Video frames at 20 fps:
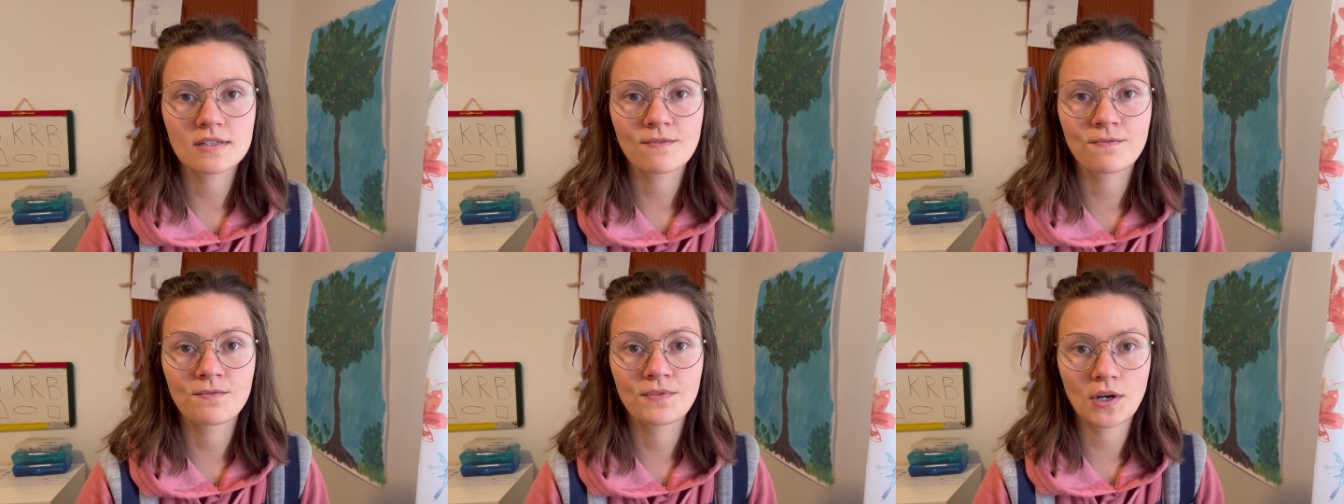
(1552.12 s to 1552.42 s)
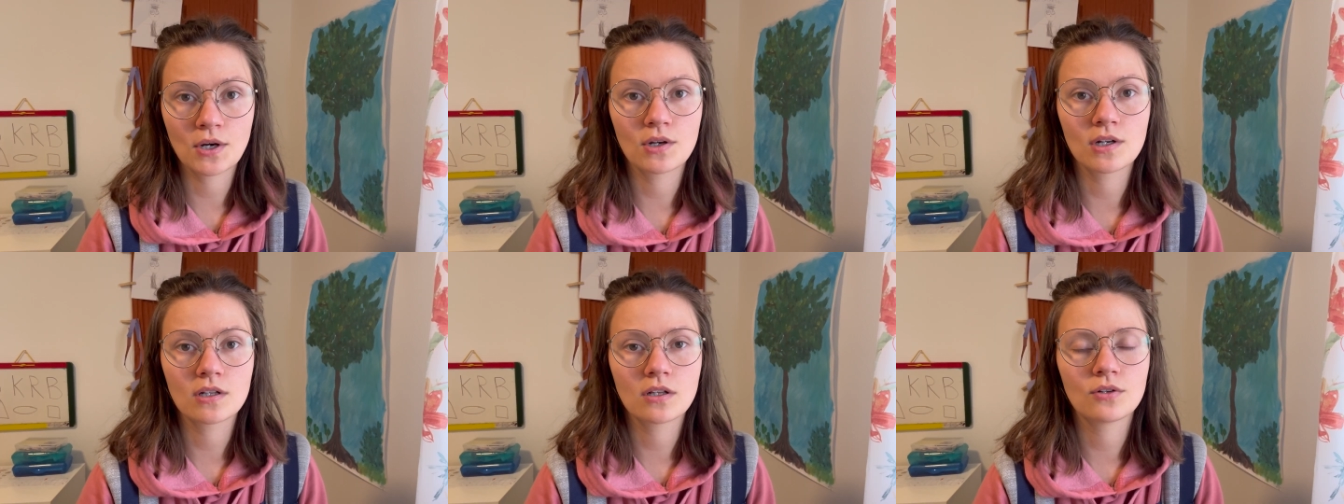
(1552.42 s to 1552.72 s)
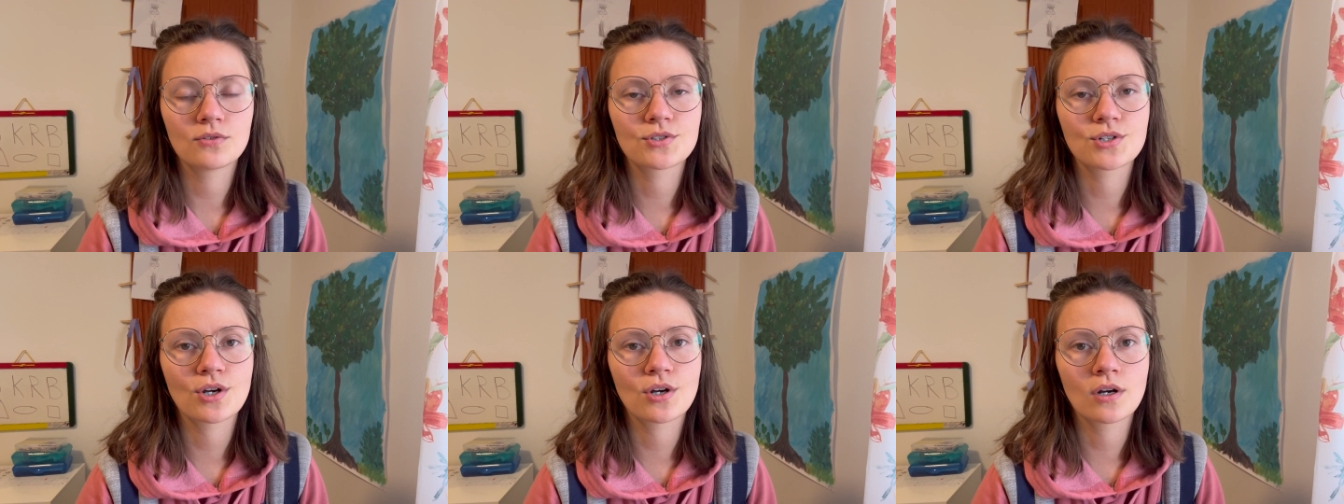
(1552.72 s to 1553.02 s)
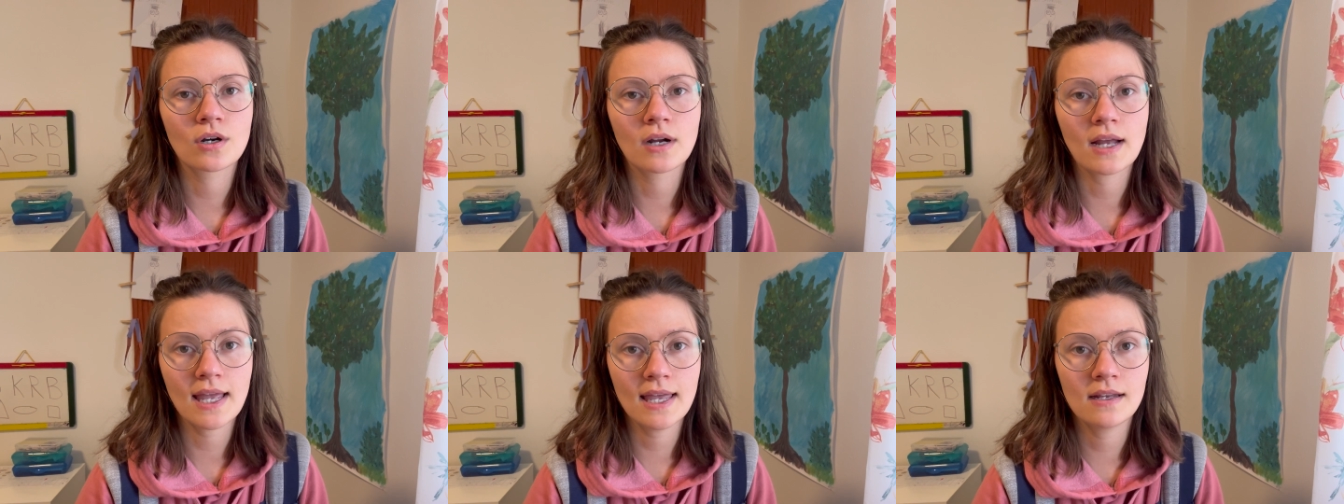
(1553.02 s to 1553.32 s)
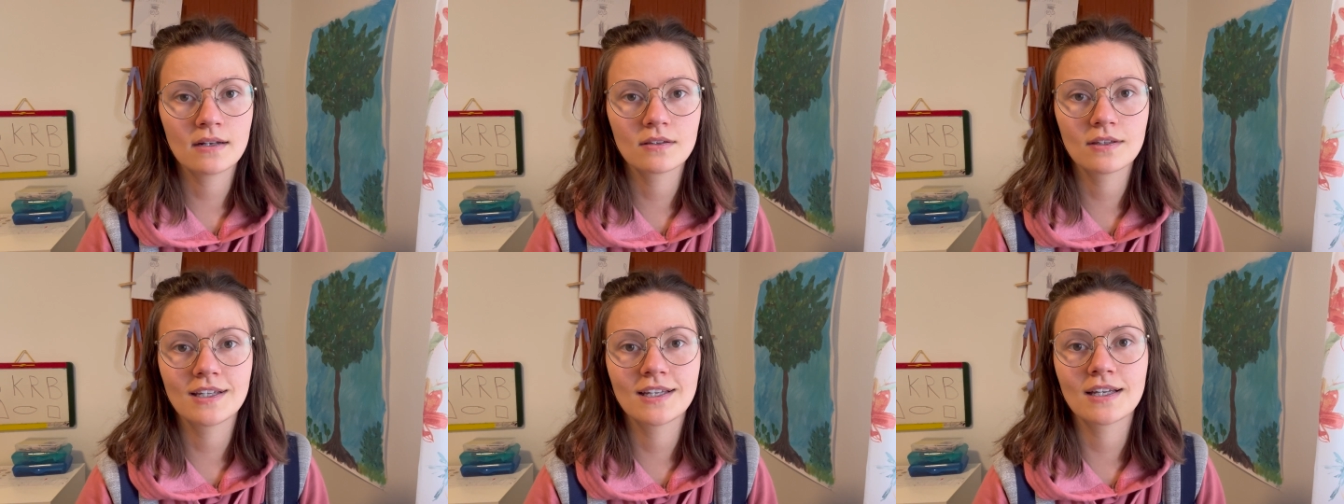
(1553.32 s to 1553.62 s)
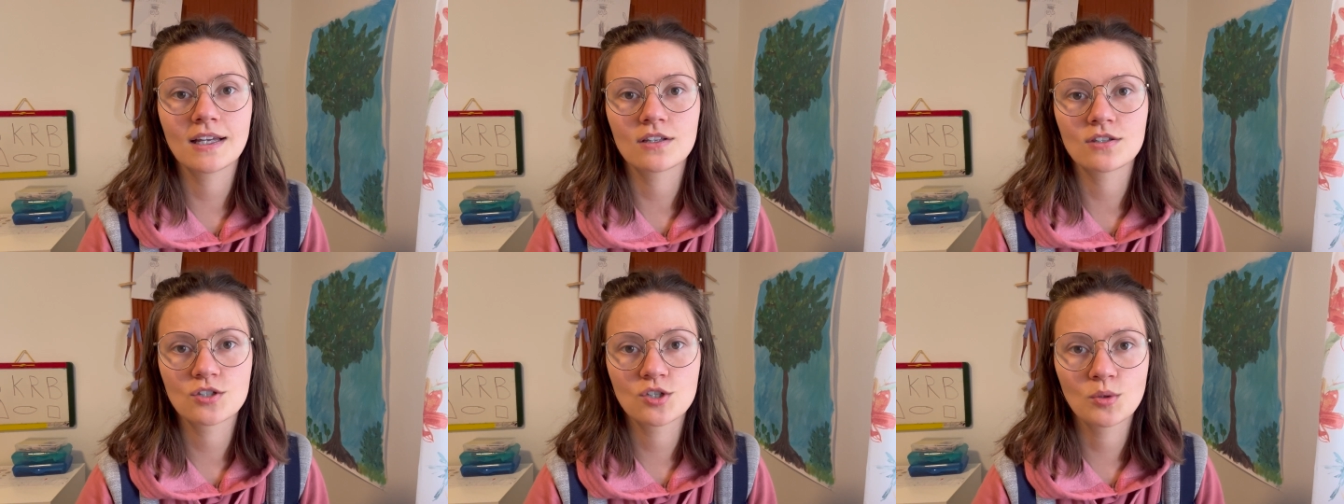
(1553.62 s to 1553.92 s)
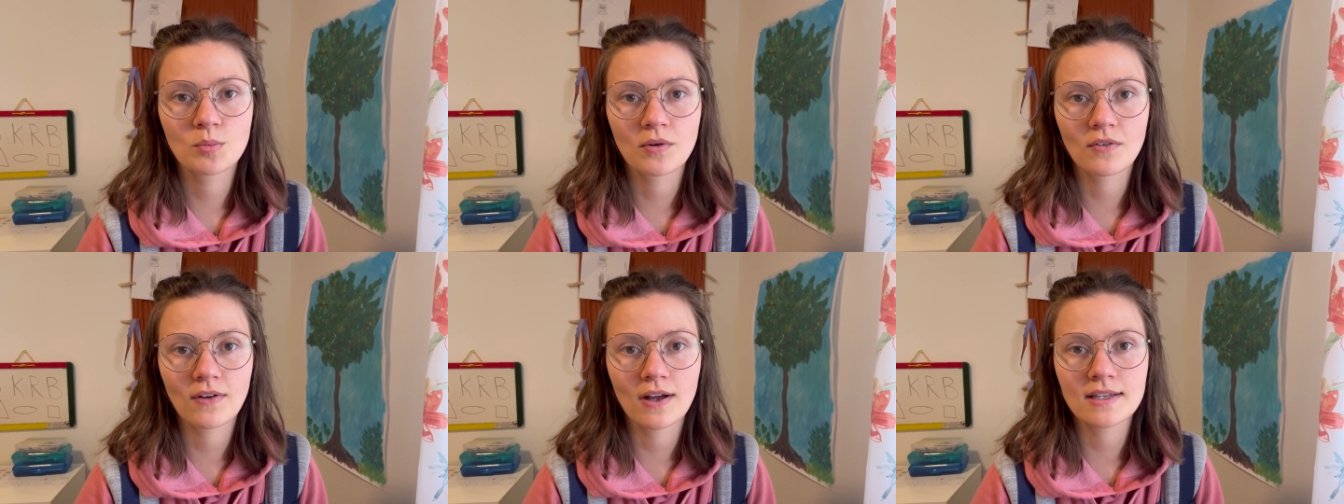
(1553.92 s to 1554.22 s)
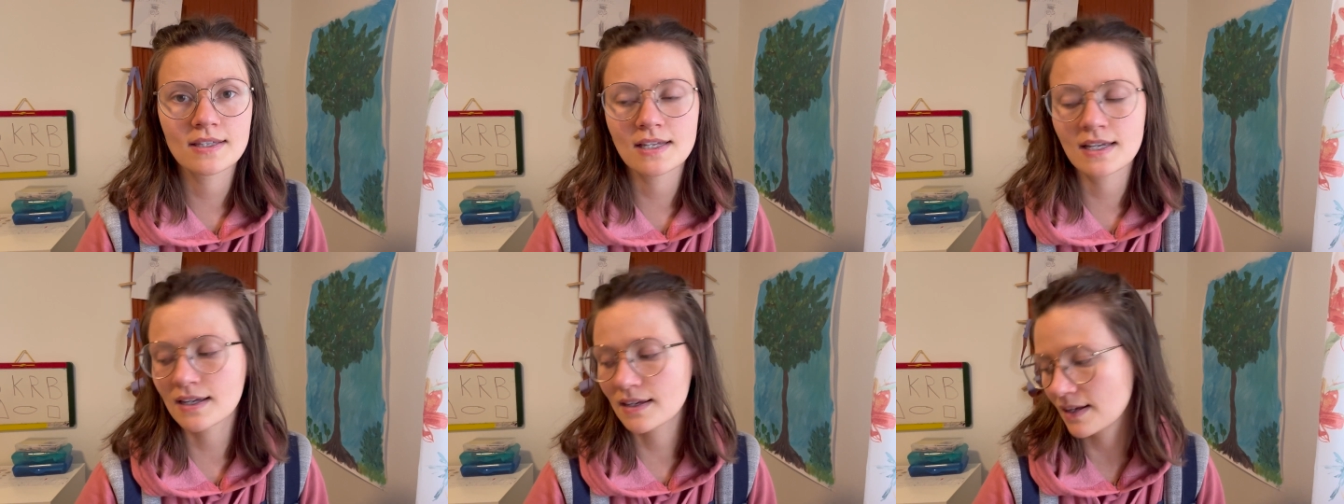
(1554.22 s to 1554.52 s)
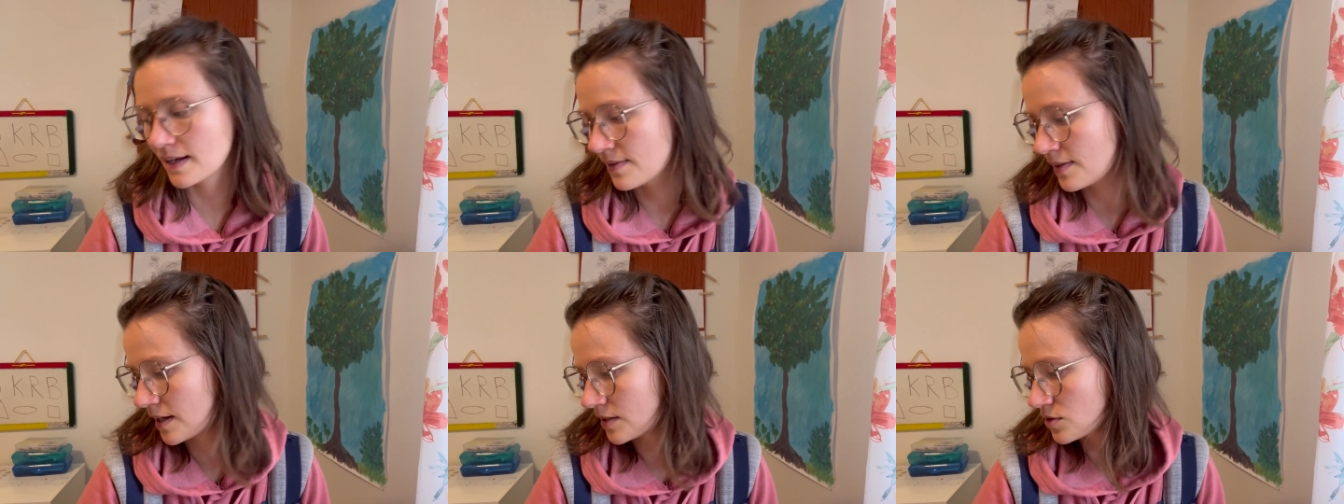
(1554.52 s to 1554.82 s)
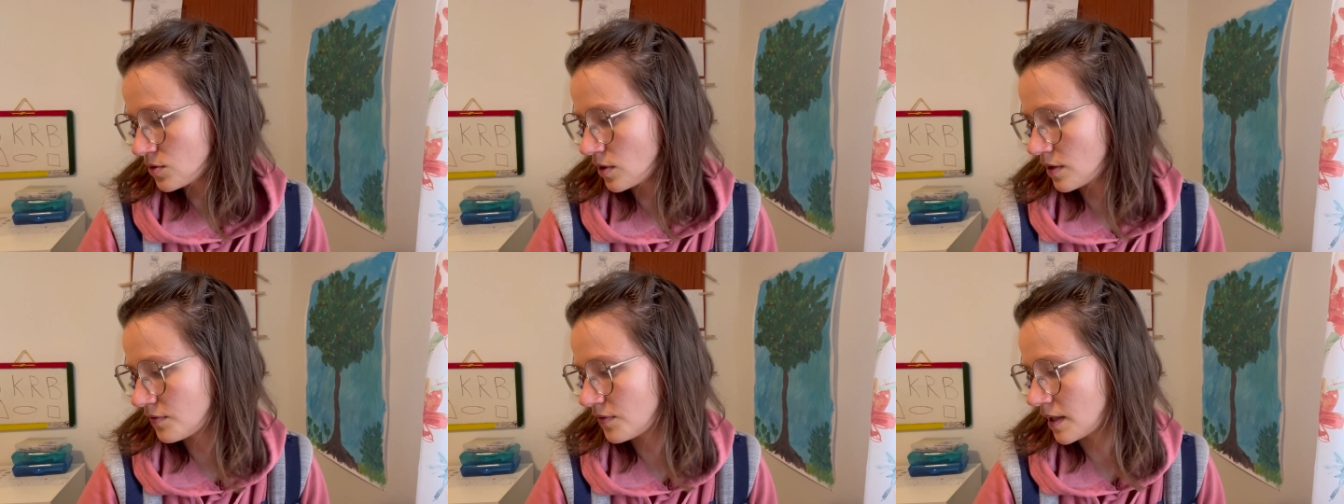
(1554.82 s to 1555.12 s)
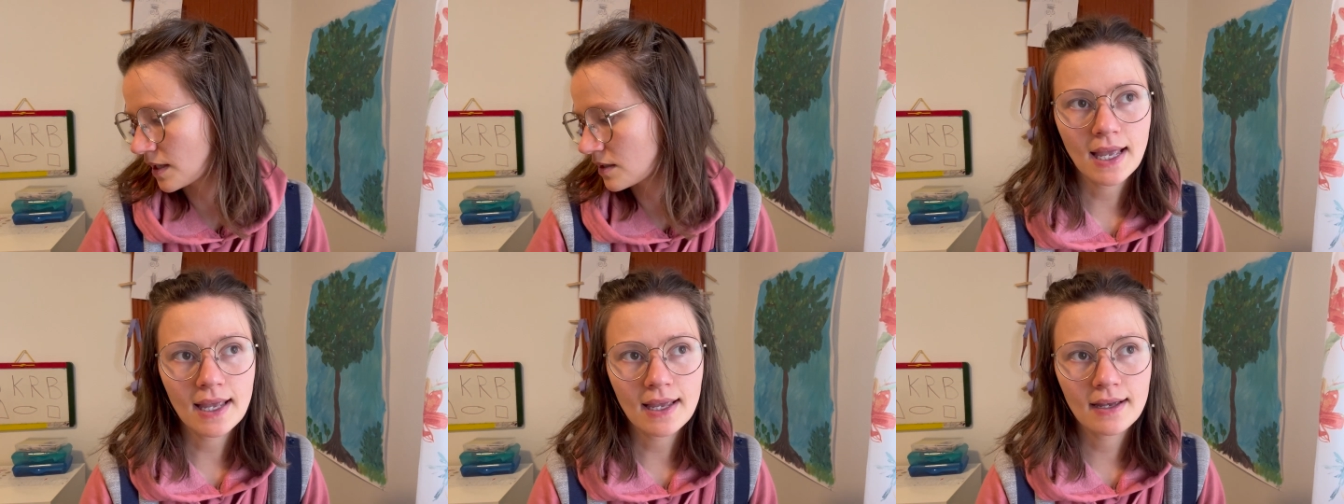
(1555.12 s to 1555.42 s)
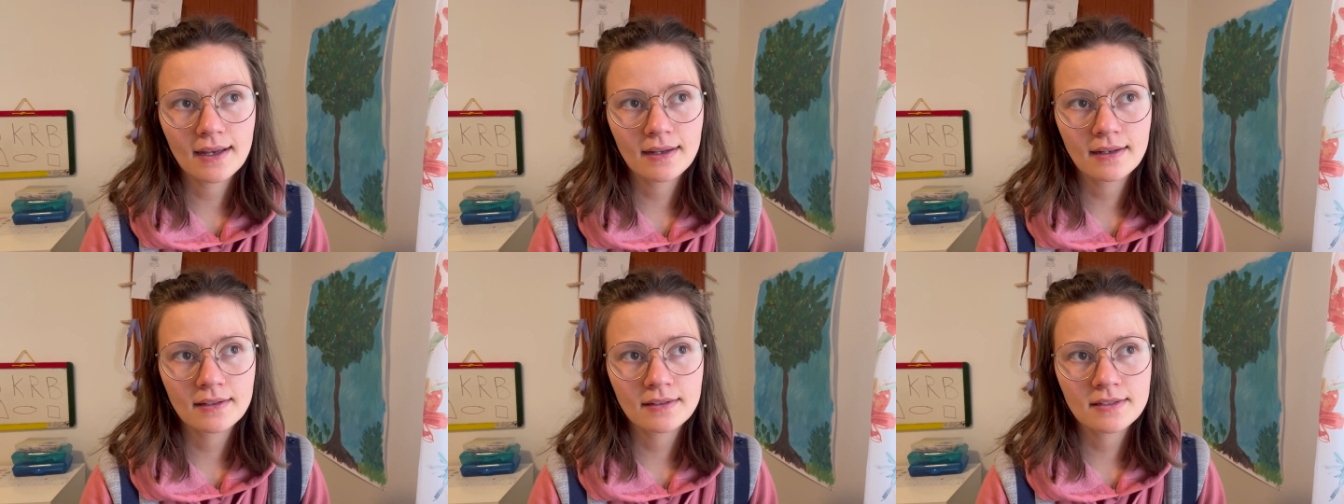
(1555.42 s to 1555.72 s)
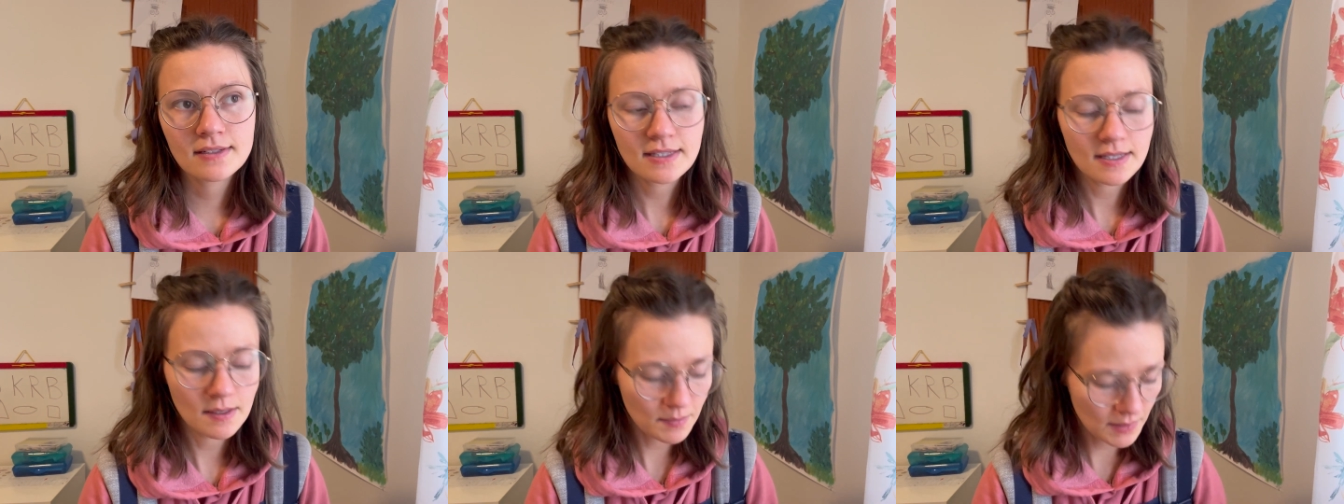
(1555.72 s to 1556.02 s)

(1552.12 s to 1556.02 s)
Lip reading: very close to her, handling and supervising and that sort of thing. And some